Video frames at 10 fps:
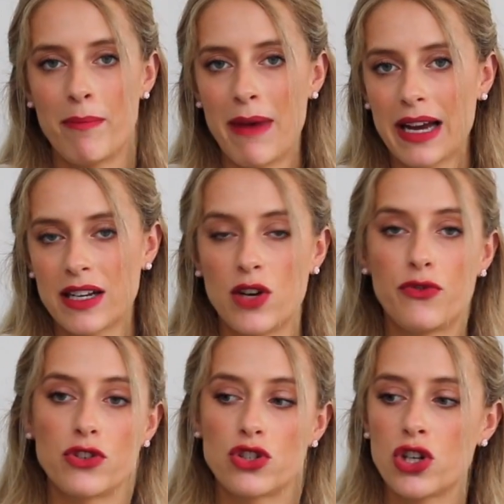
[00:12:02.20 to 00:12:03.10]
magnet
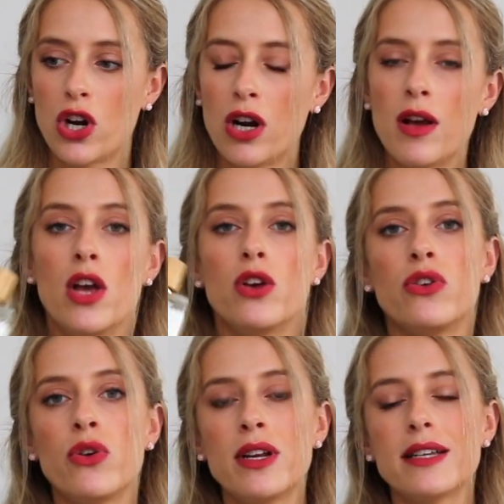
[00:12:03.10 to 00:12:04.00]
for sure,
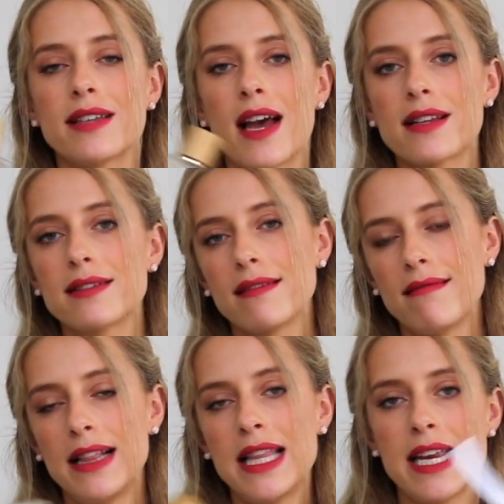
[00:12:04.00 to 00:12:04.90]
unisex,
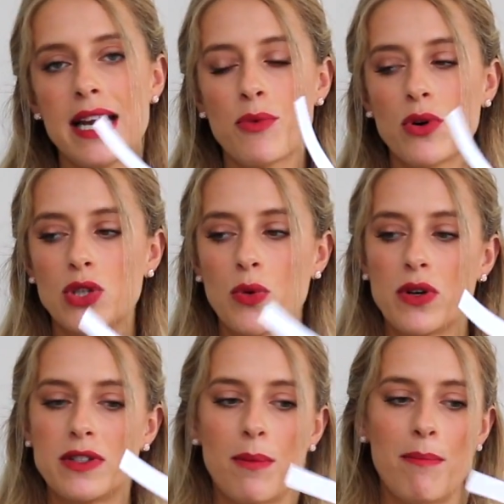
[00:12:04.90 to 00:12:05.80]
leaning more
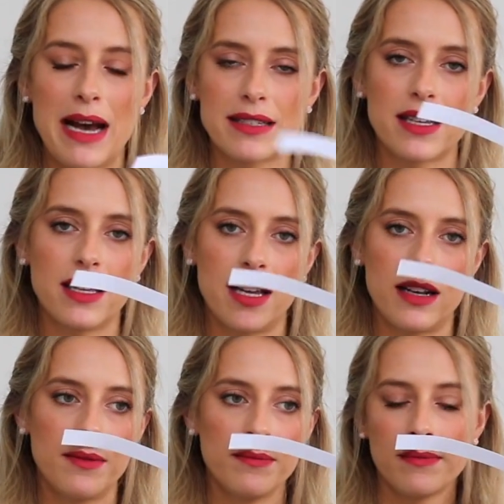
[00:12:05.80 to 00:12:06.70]
towards
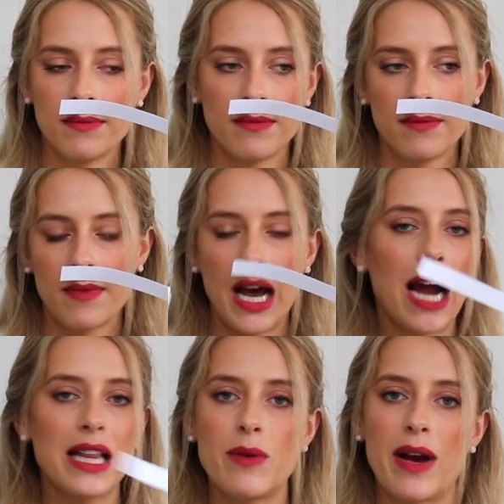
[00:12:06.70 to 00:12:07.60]
masculine.
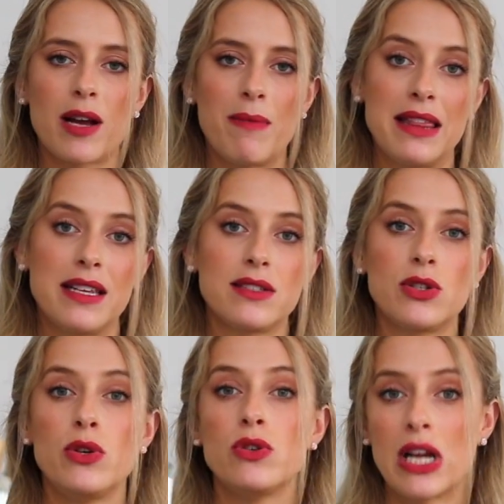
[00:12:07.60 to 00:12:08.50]
Highly recommend this
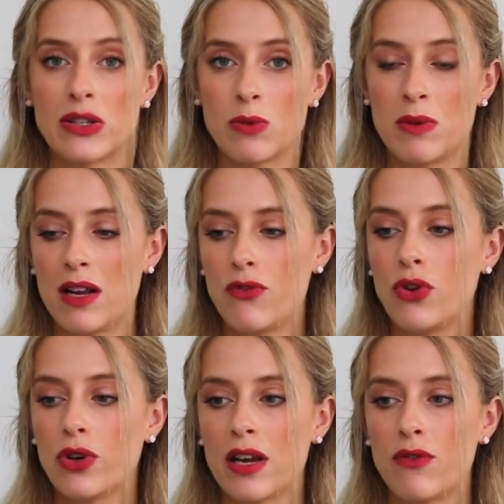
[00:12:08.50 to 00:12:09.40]
to you gentlemen if
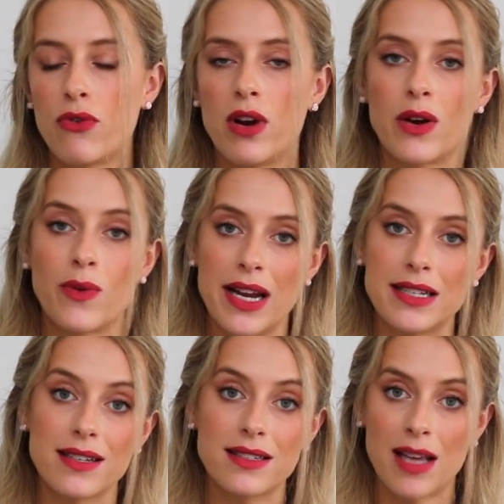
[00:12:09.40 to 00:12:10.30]
you're looking for a
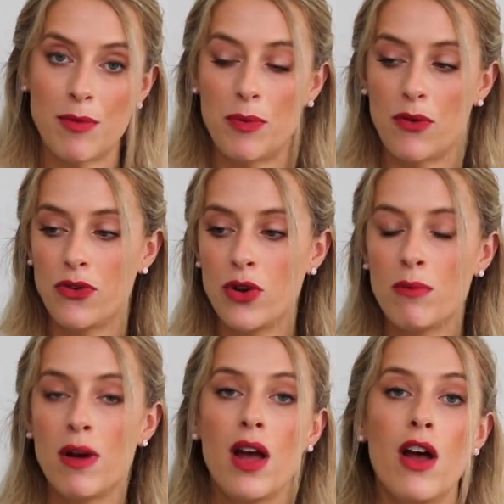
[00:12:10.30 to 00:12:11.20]
great summer
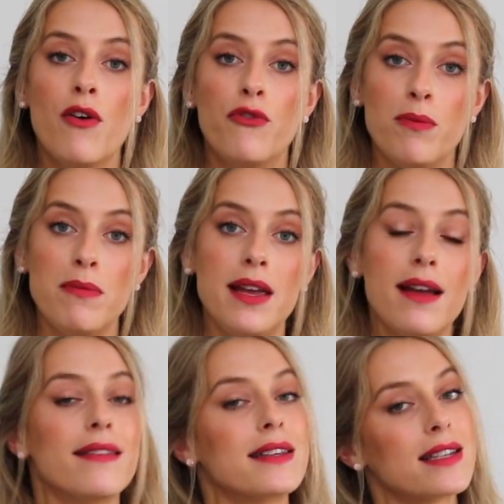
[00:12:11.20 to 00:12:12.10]
perfume. For
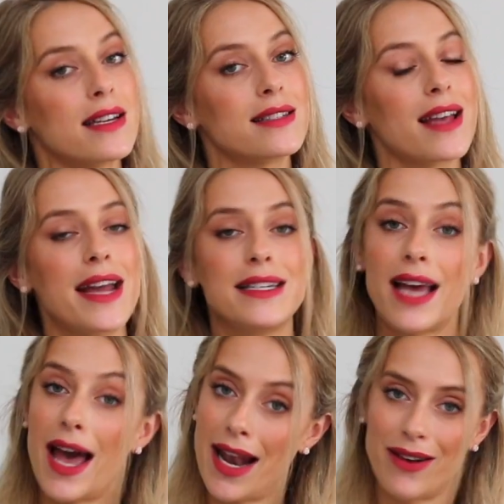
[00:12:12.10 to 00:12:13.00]
me, this is a
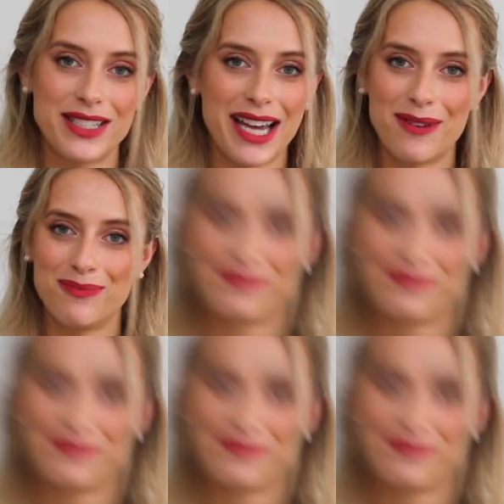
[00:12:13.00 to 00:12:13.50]
10 out of 10.